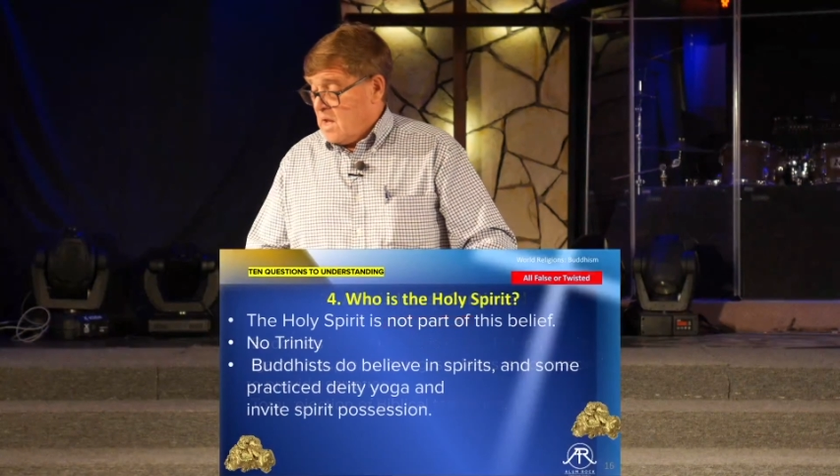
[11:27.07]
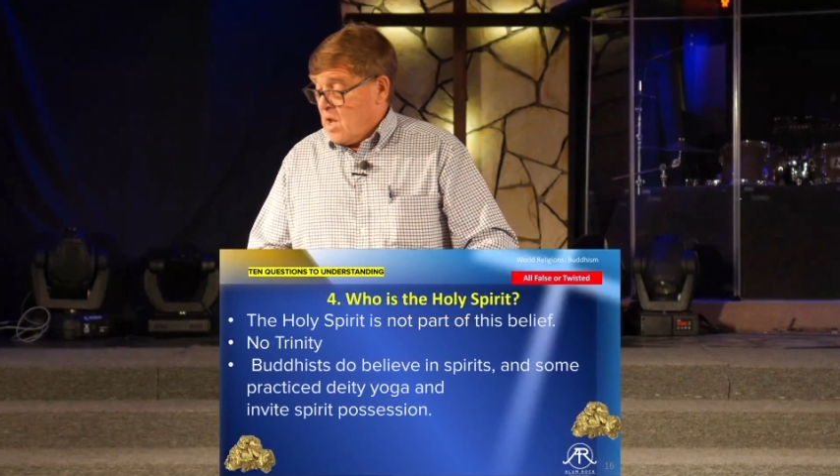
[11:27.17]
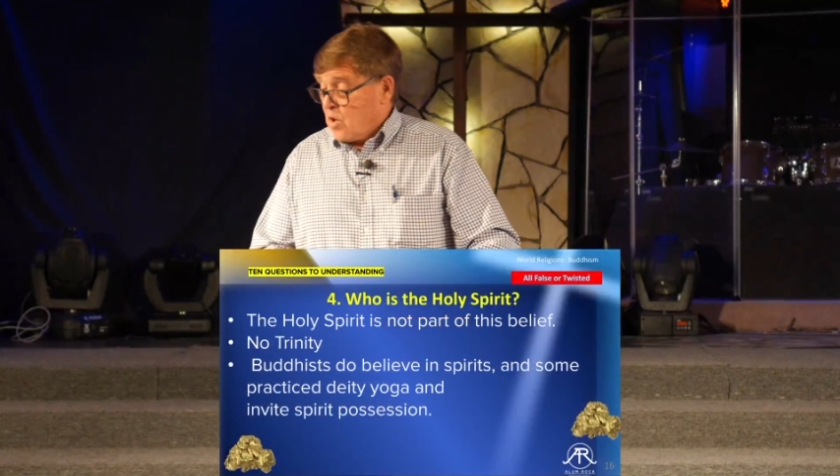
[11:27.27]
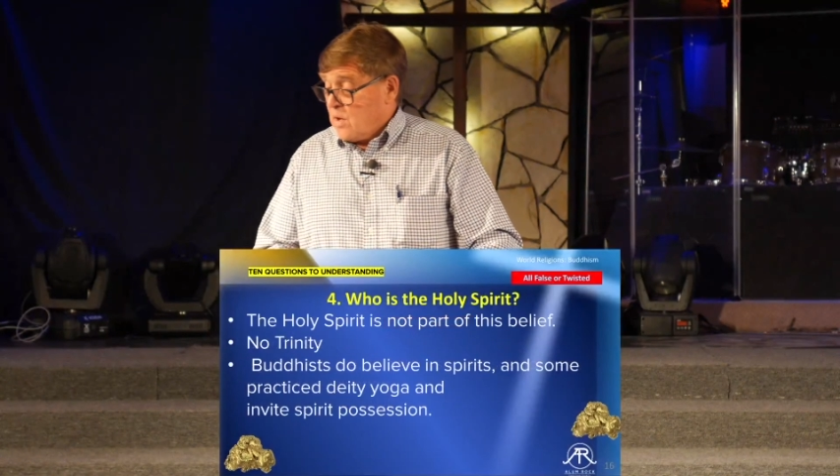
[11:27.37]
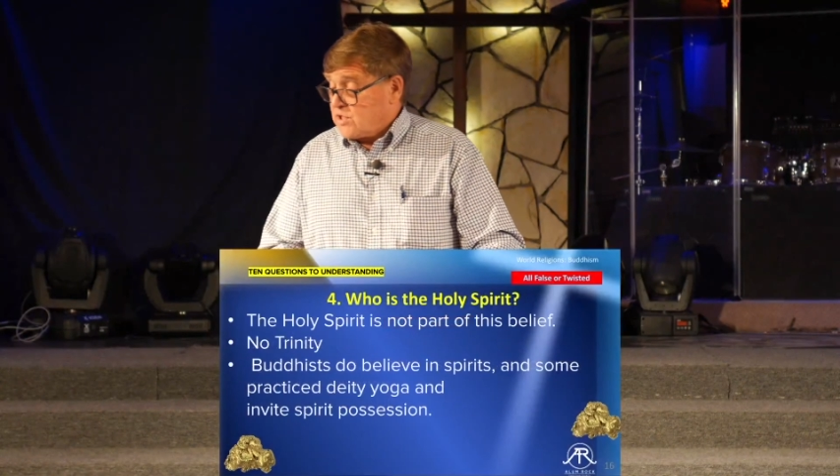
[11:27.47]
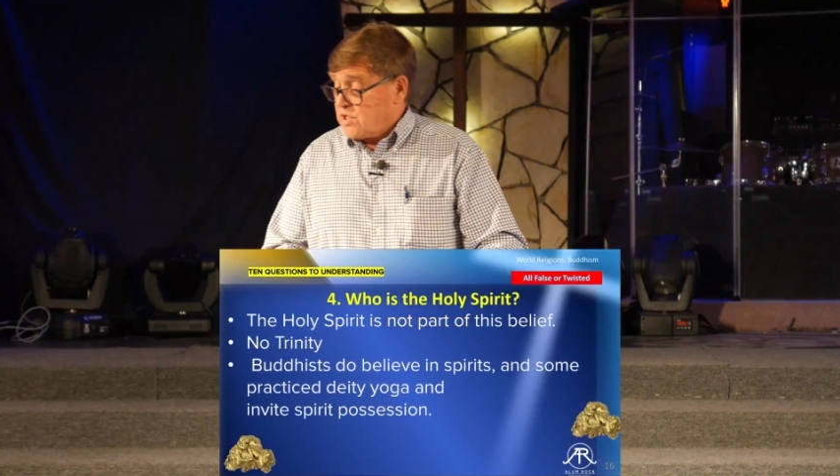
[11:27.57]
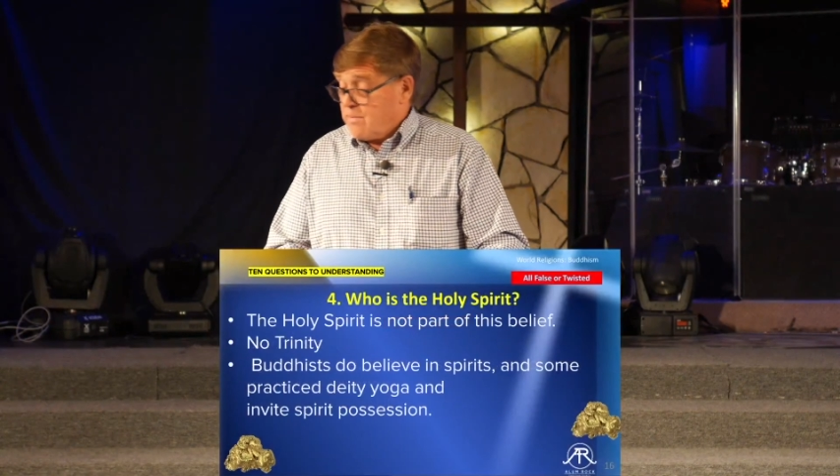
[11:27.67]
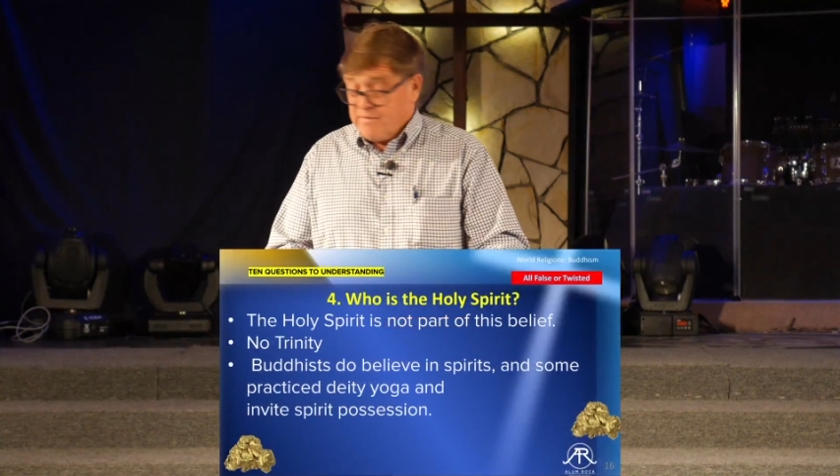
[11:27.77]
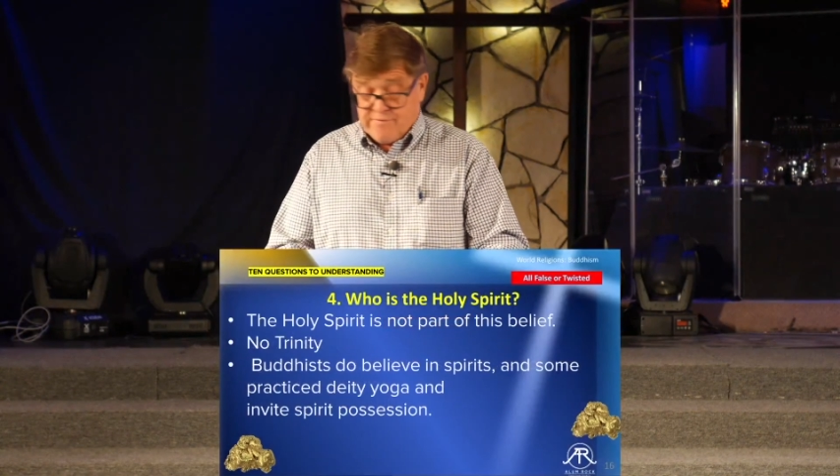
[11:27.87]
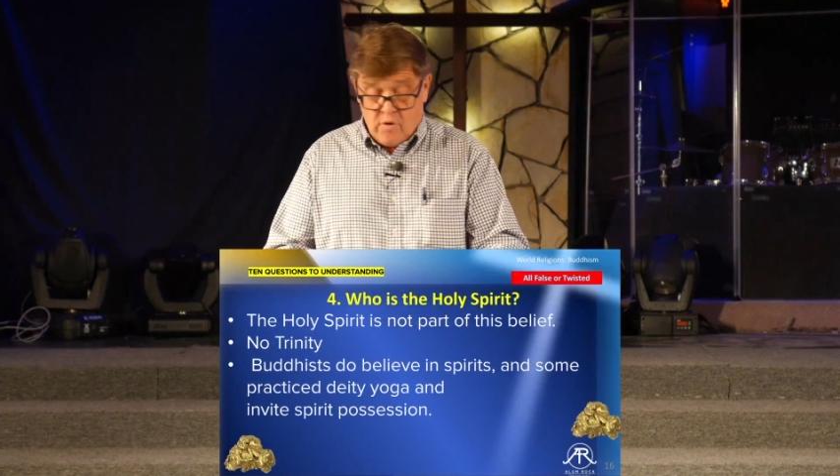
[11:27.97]
Question
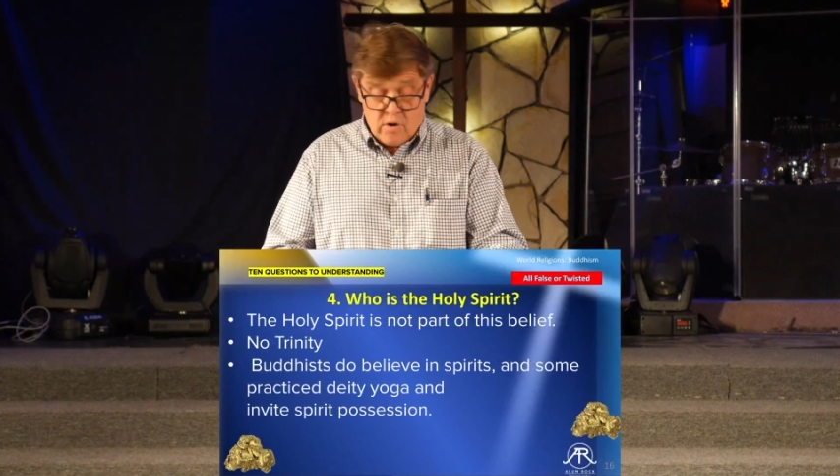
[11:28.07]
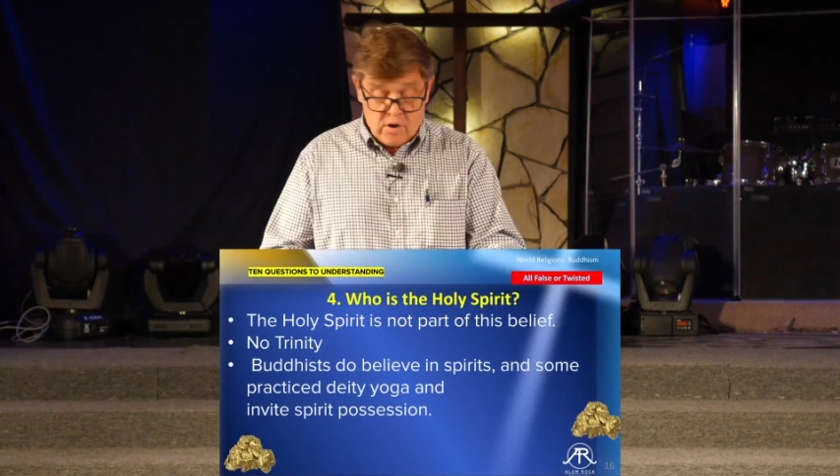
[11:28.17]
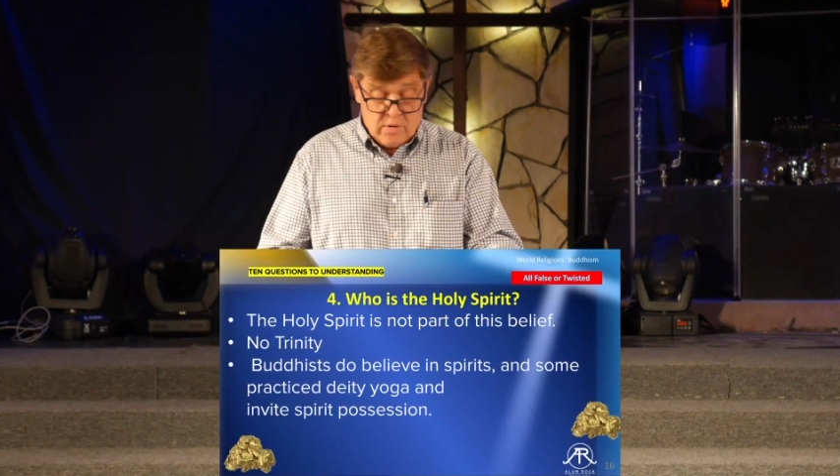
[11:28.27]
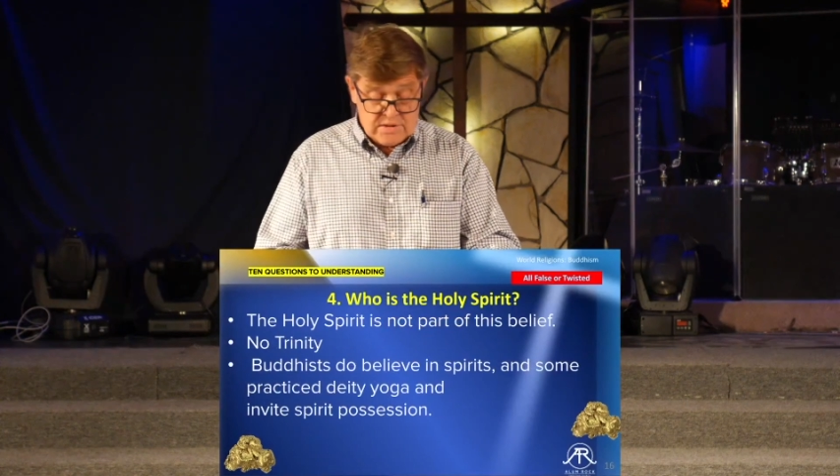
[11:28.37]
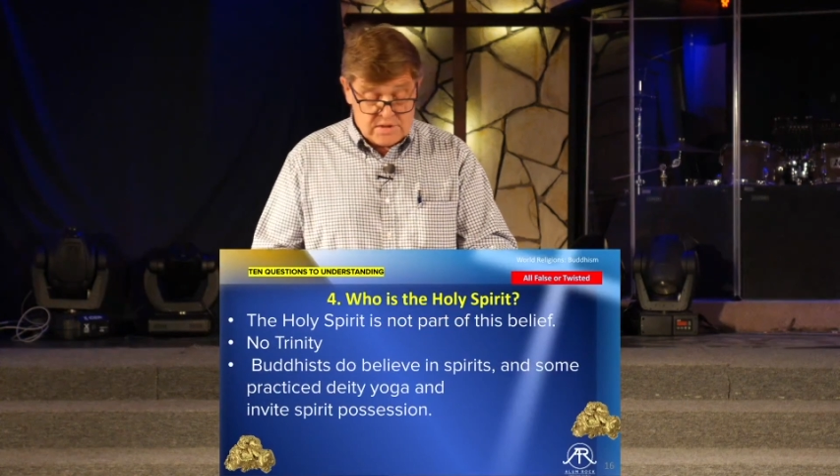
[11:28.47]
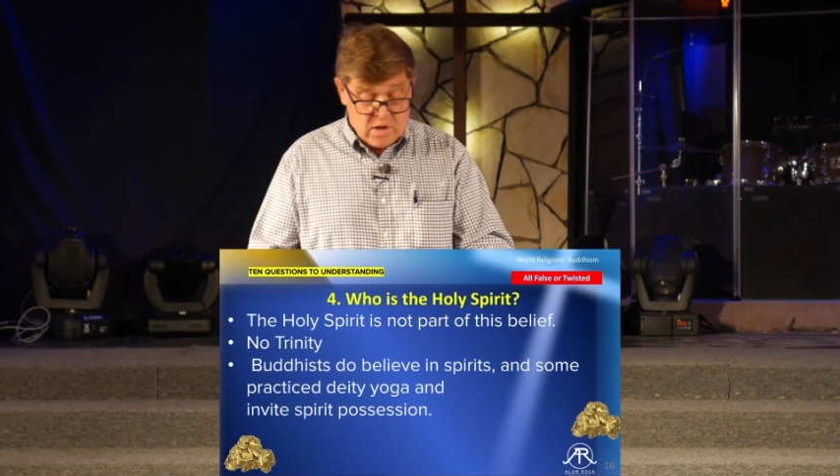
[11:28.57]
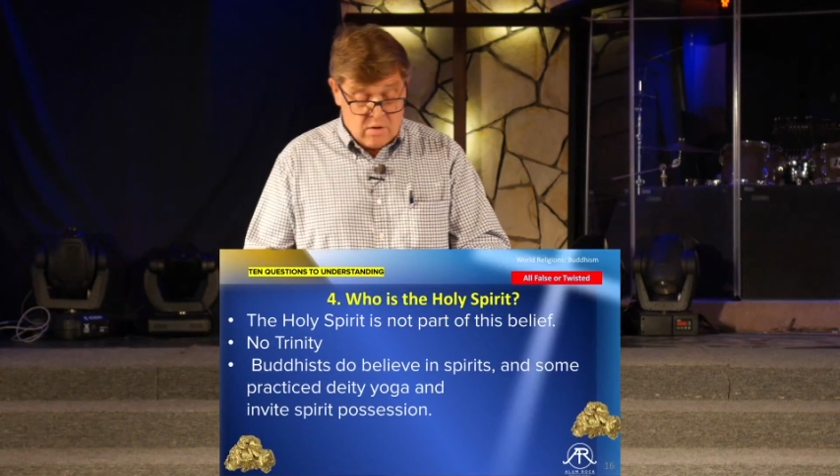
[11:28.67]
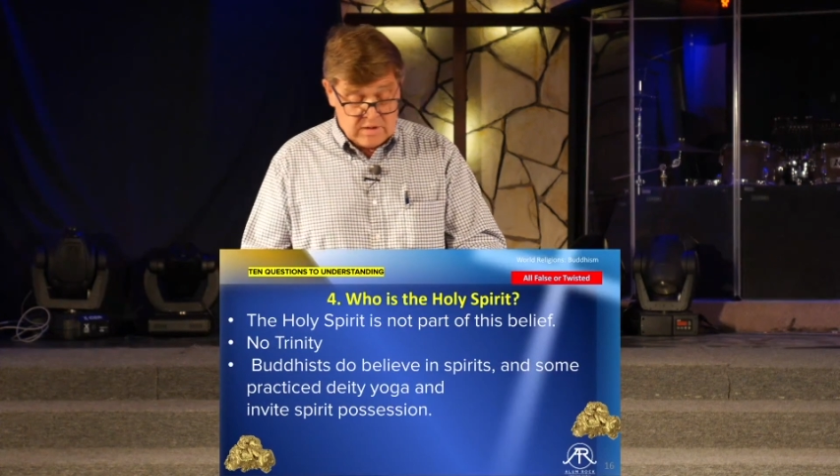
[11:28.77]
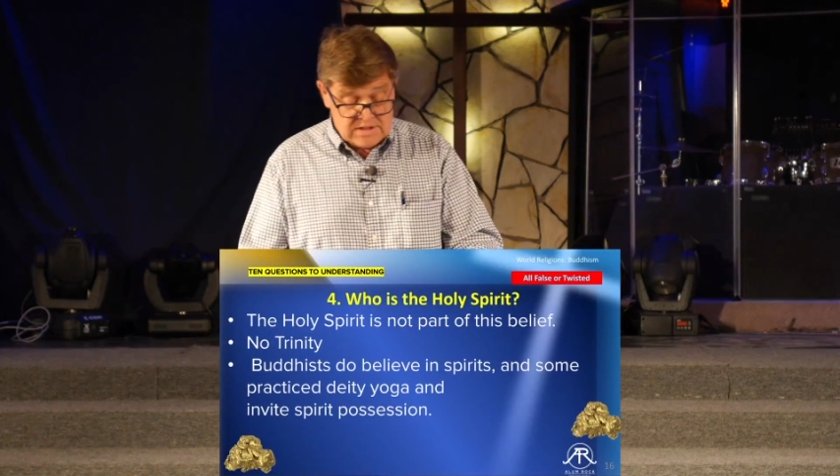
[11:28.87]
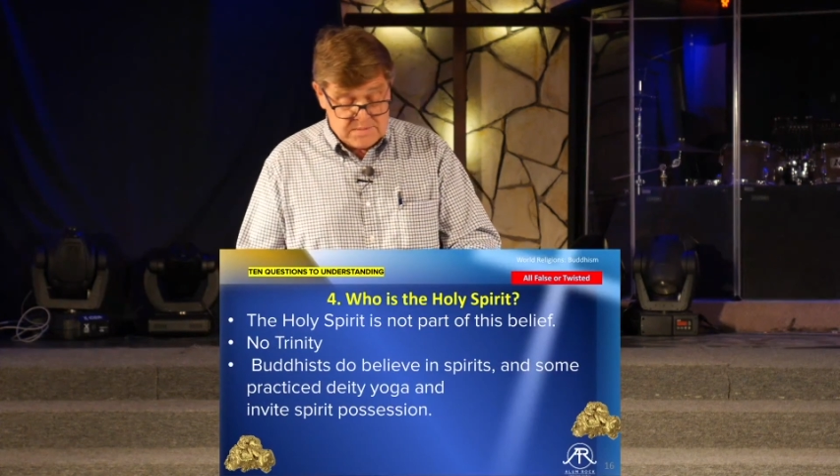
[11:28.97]
number four, who is the
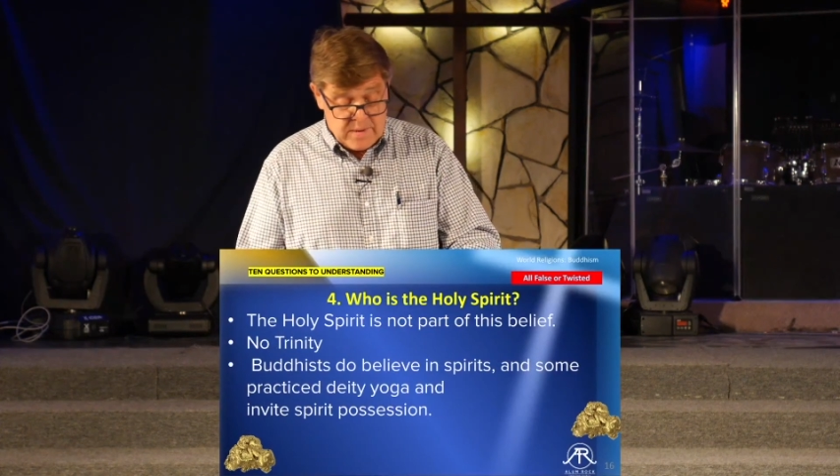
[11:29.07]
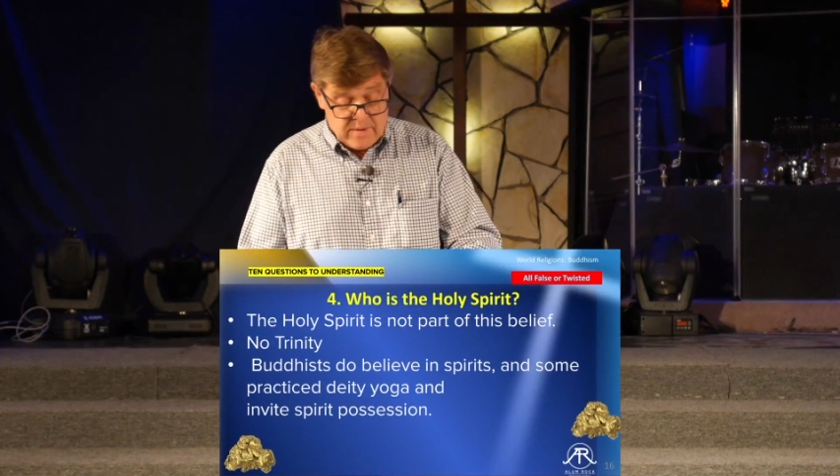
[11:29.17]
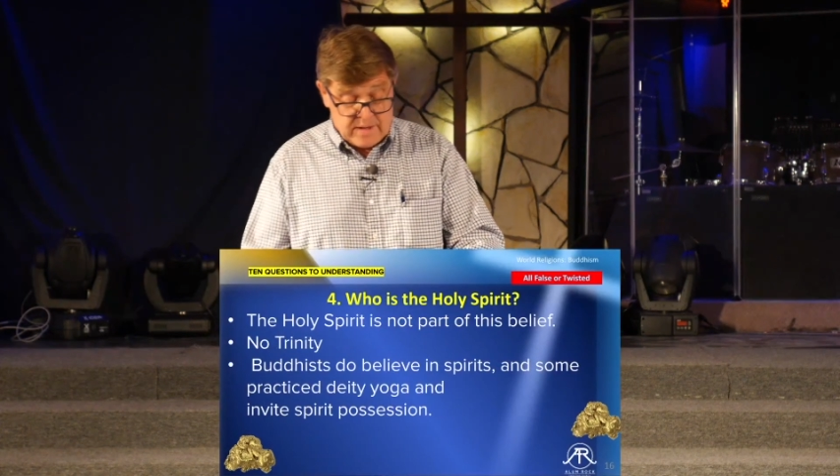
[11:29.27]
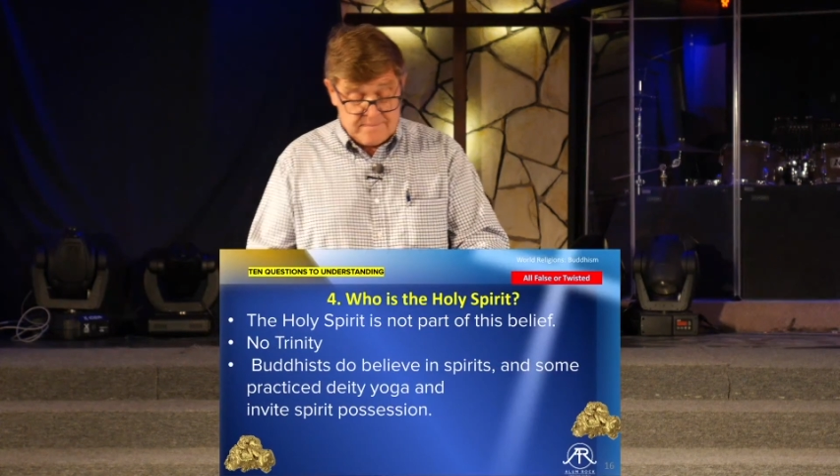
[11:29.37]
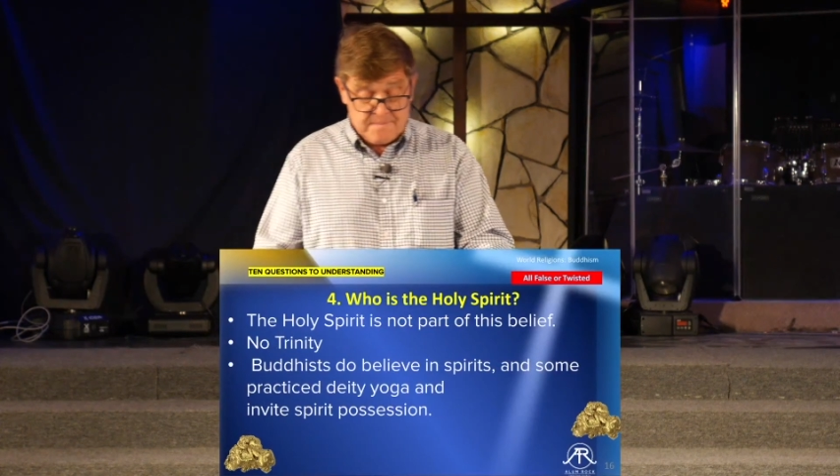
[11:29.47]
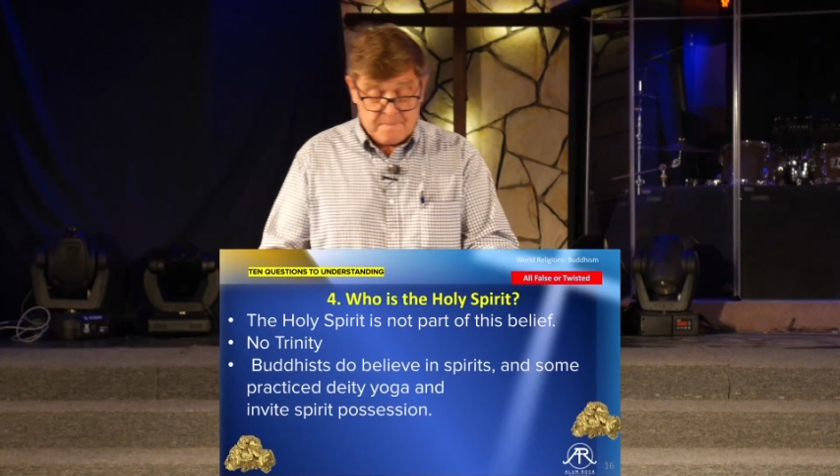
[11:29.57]
Holy Spirit?